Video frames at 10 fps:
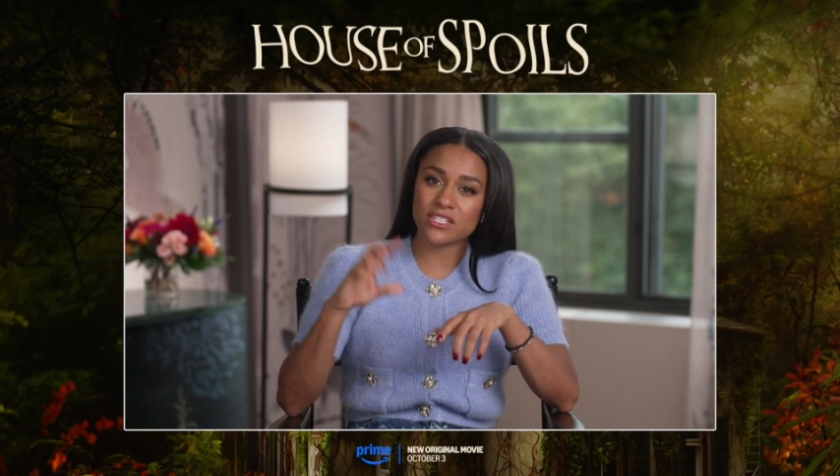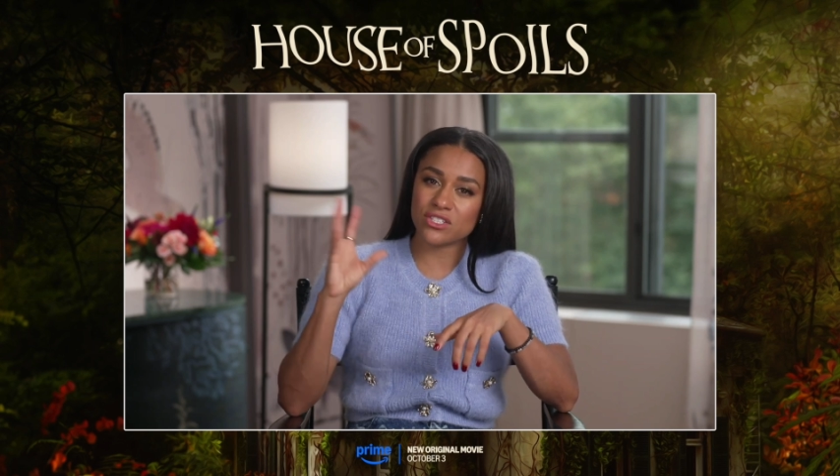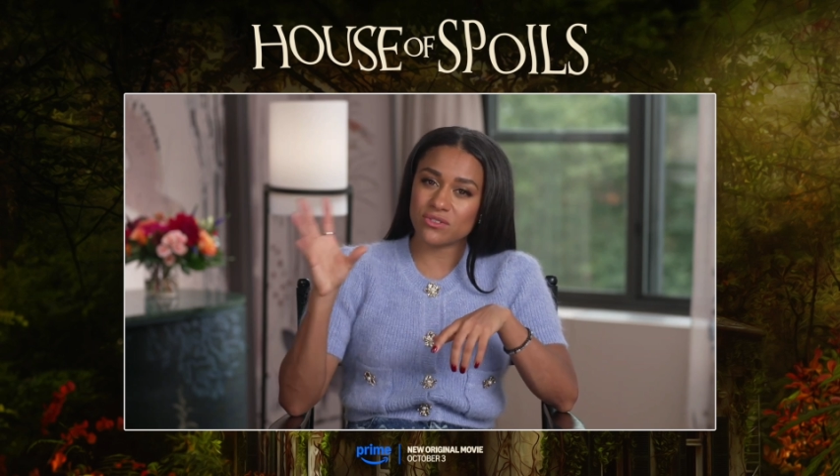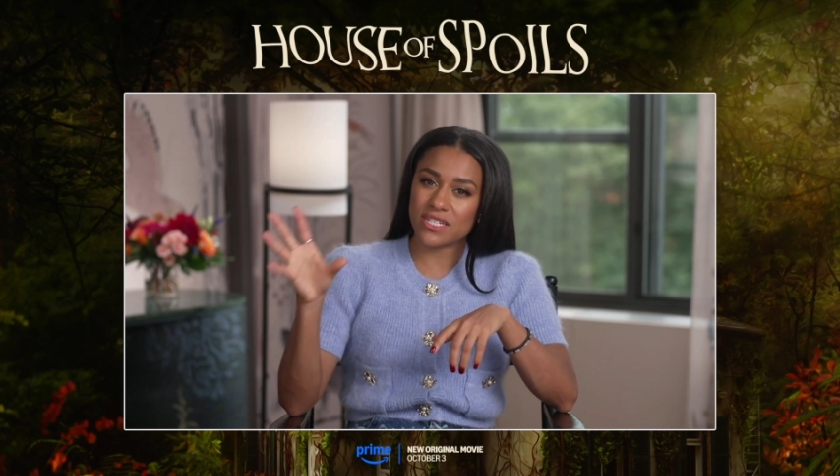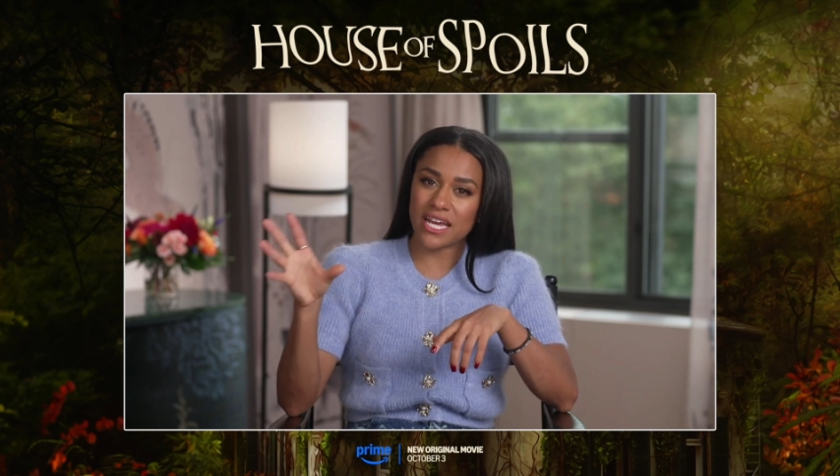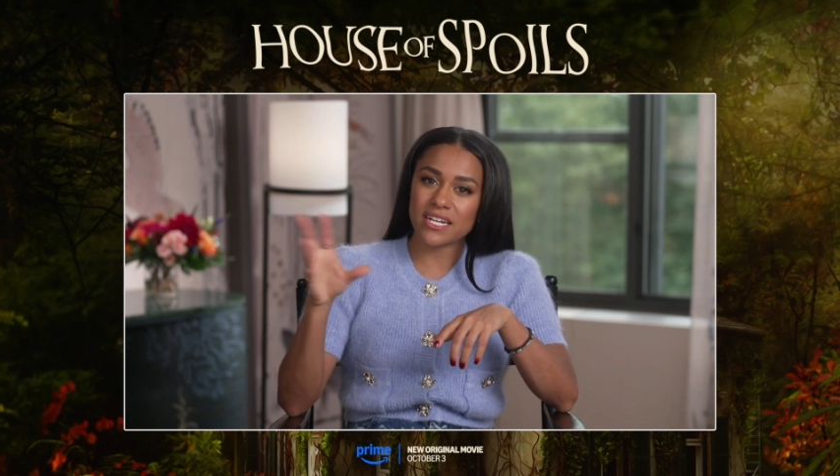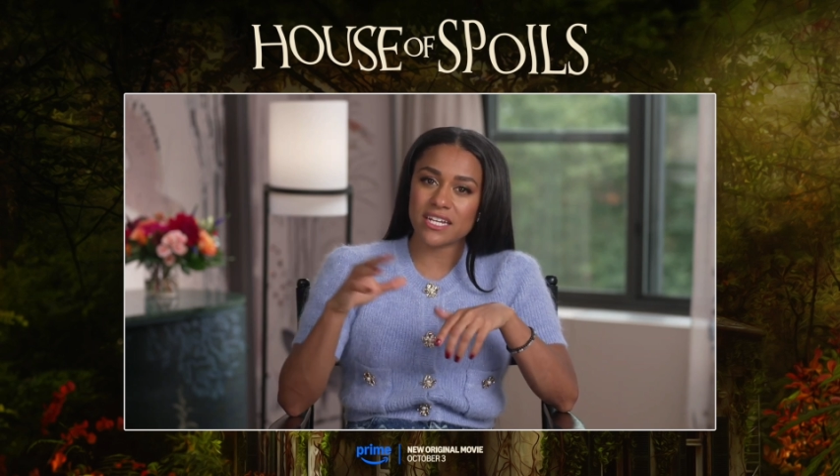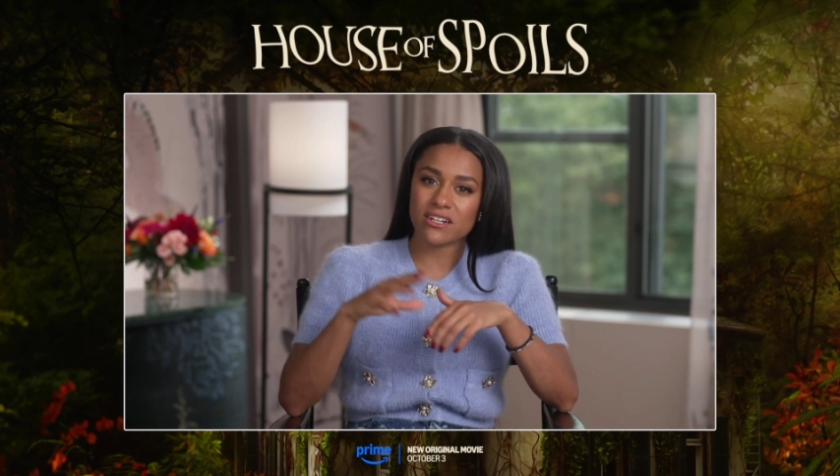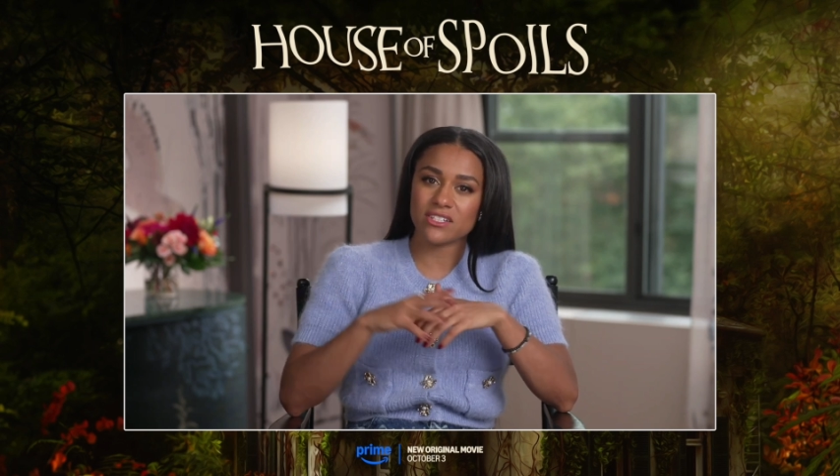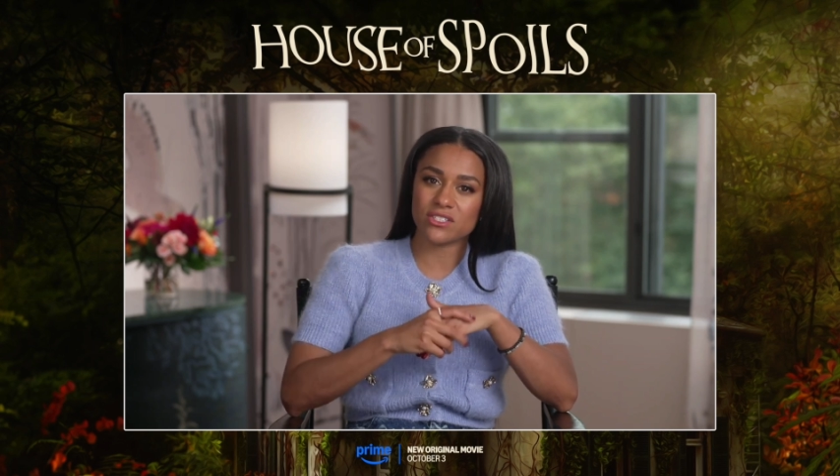at Chouquette
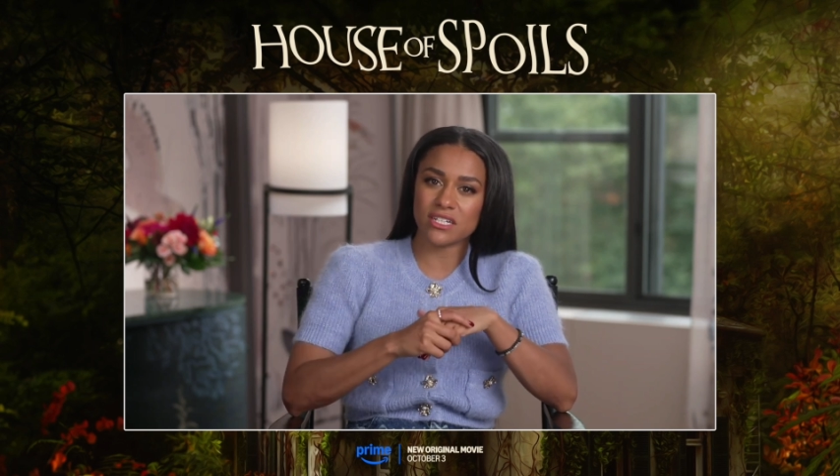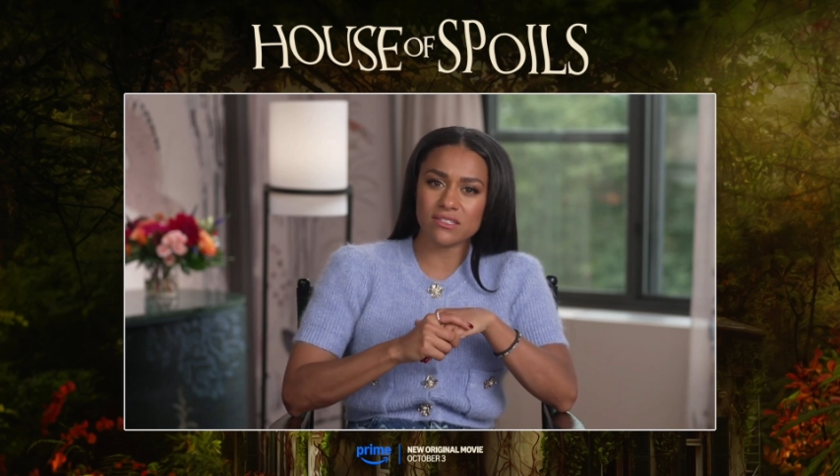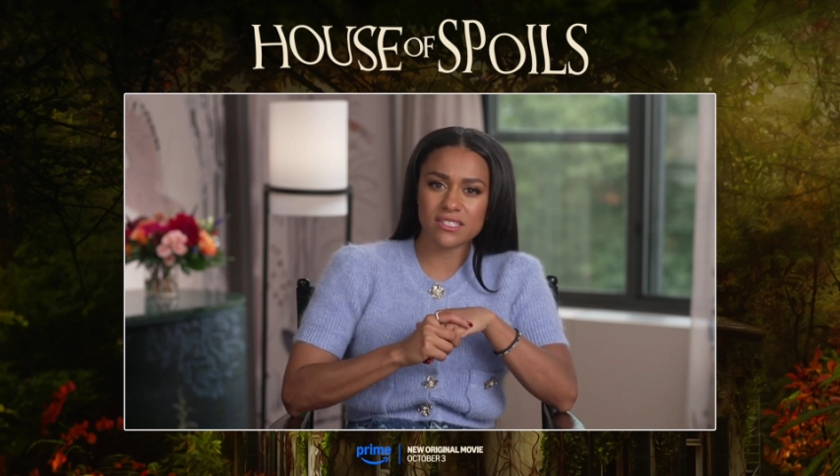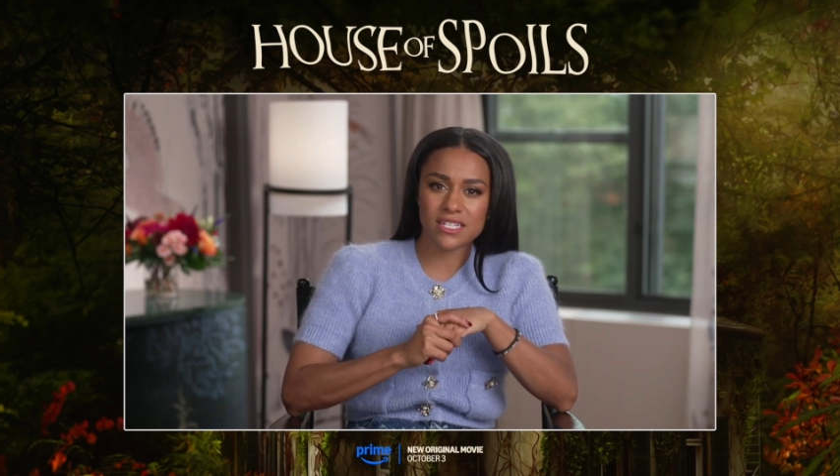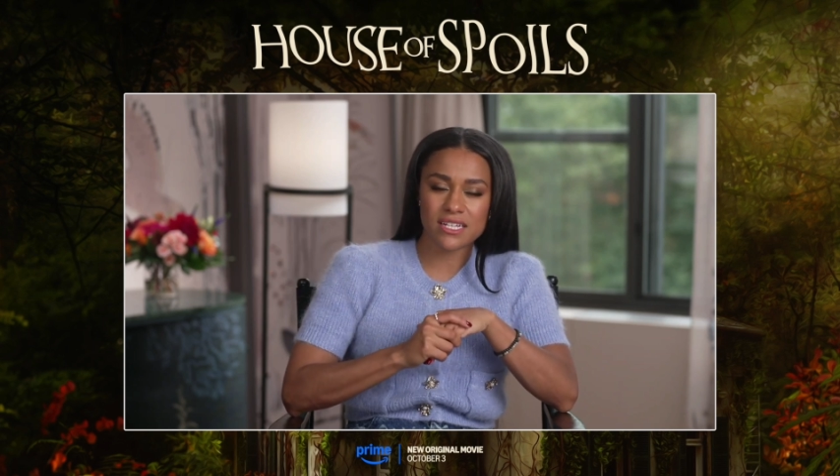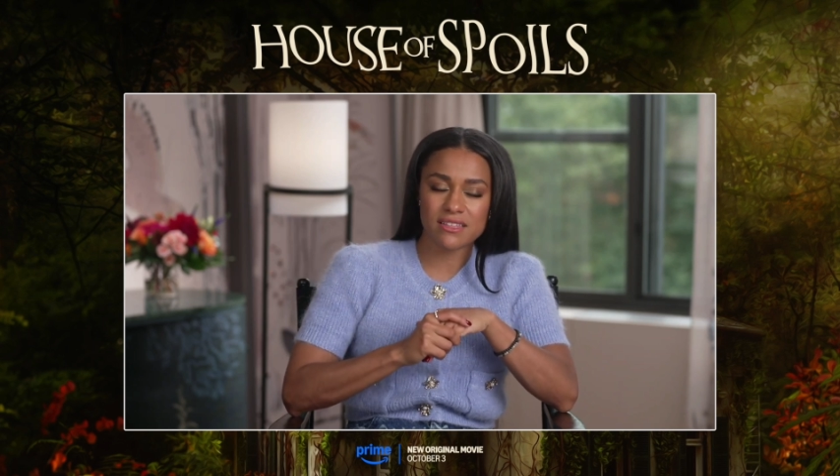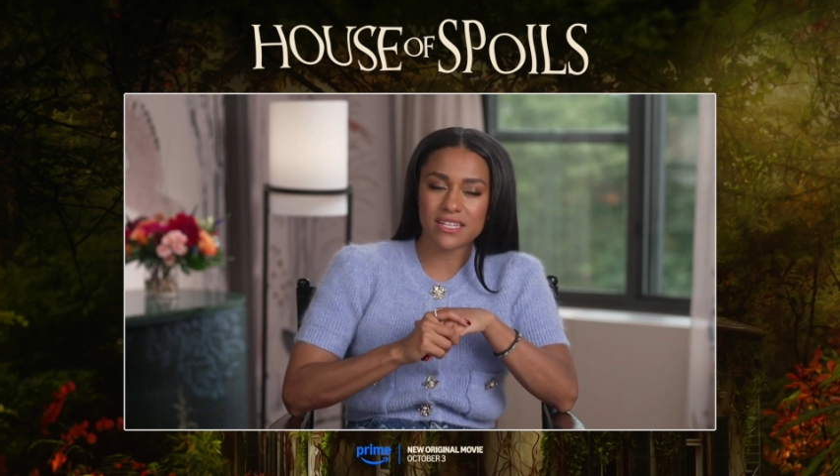here in Chelsea,